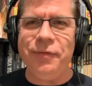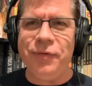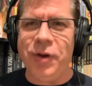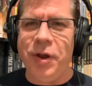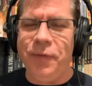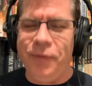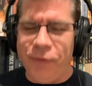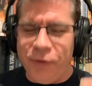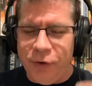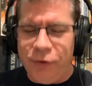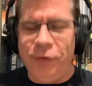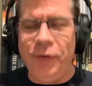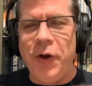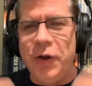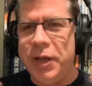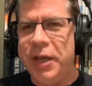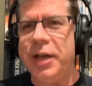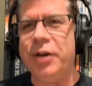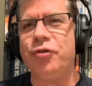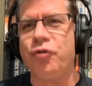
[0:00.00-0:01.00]
first of
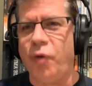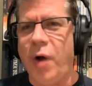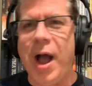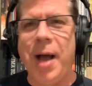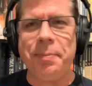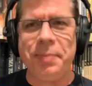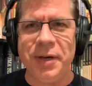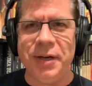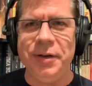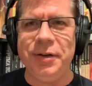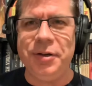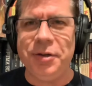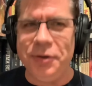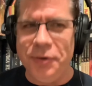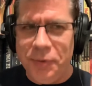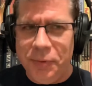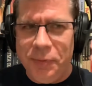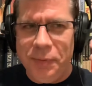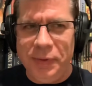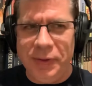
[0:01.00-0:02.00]
all, you get dropped
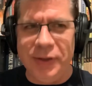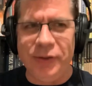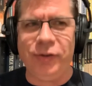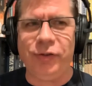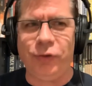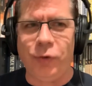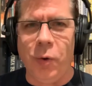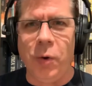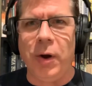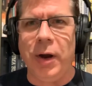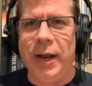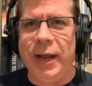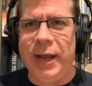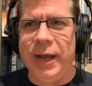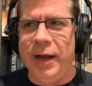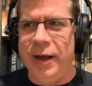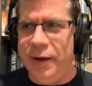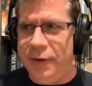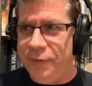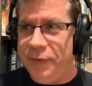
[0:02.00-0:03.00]
into this
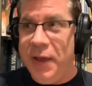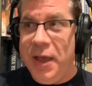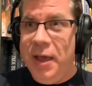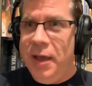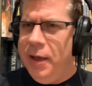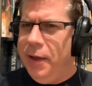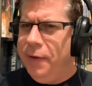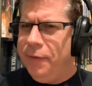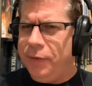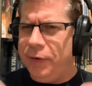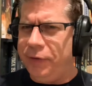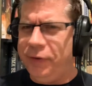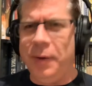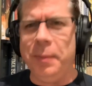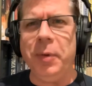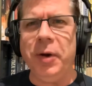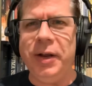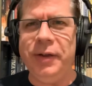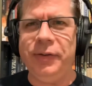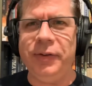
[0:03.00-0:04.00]
story of, for
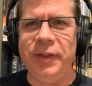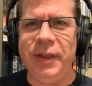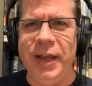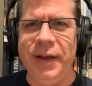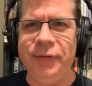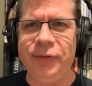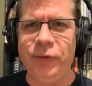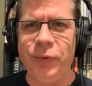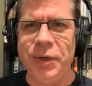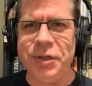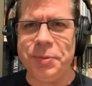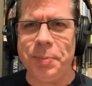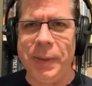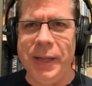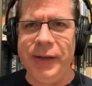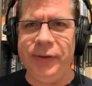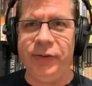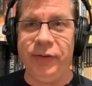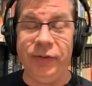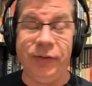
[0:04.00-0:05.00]
some reason, they've switched
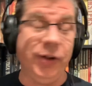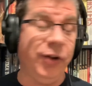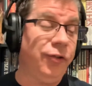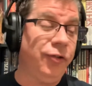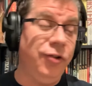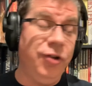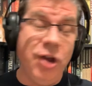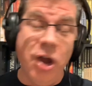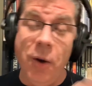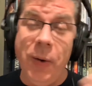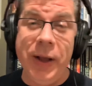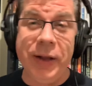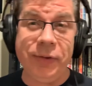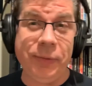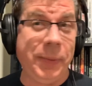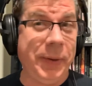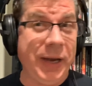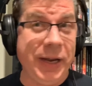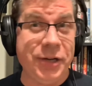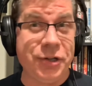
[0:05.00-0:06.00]
places. There's no
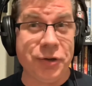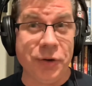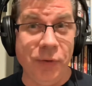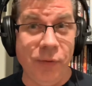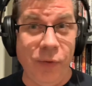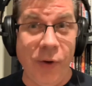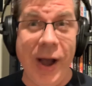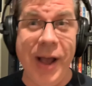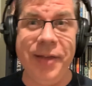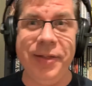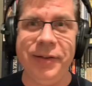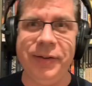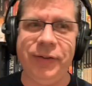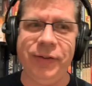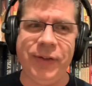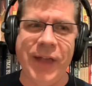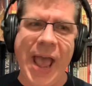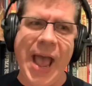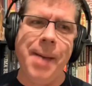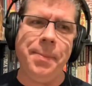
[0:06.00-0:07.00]
explanation of why this
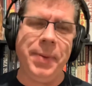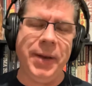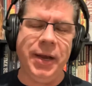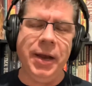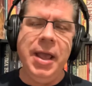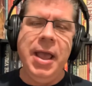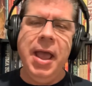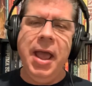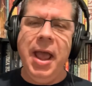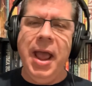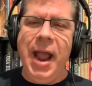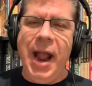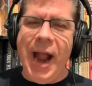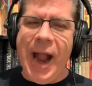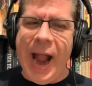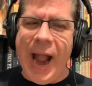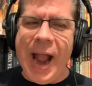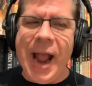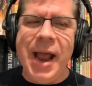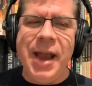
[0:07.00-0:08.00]
has happened.
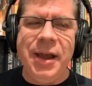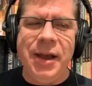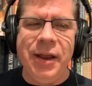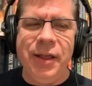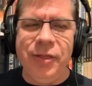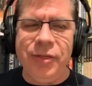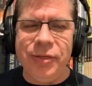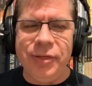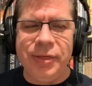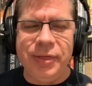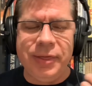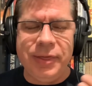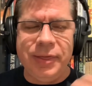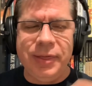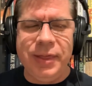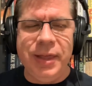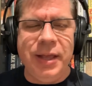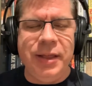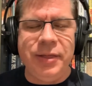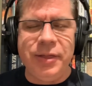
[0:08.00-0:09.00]
And
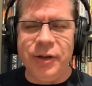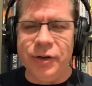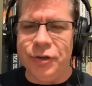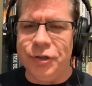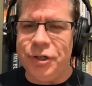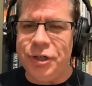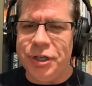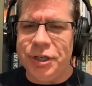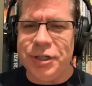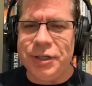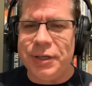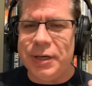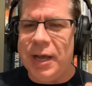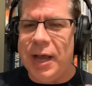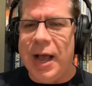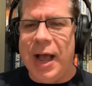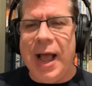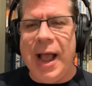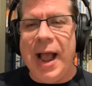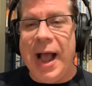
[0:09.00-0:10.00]
there's just,
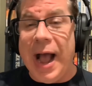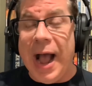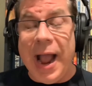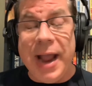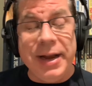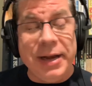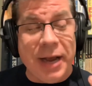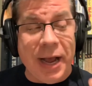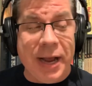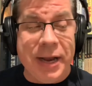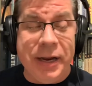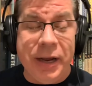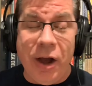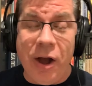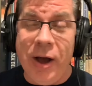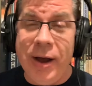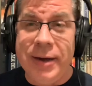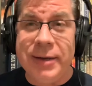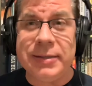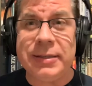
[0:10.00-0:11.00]
I
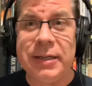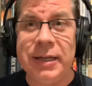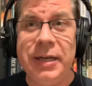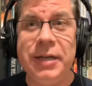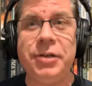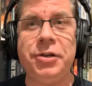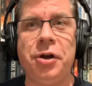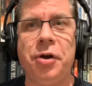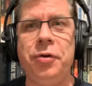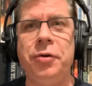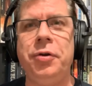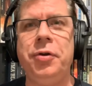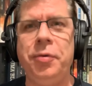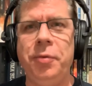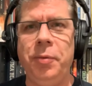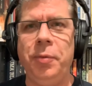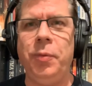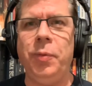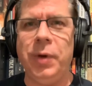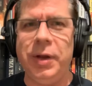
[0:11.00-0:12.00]
honestly don't
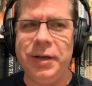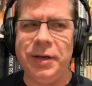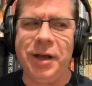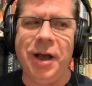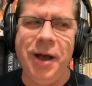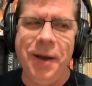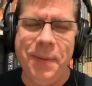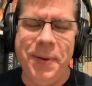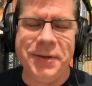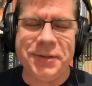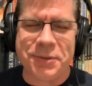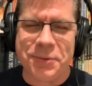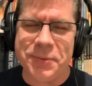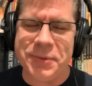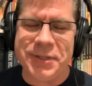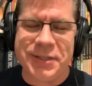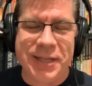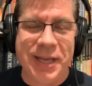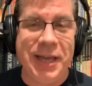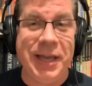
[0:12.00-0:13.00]
know what Thomas
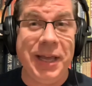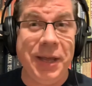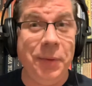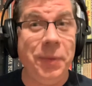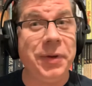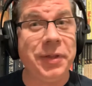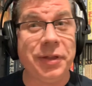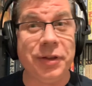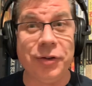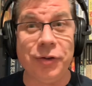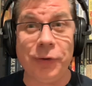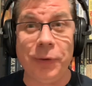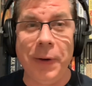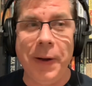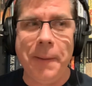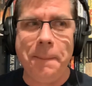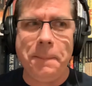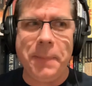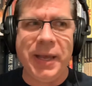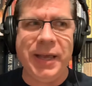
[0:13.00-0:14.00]
was thinking with the
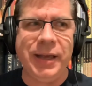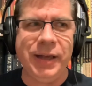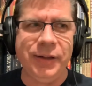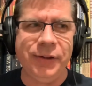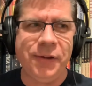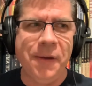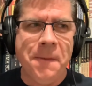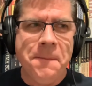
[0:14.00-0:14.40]
script, because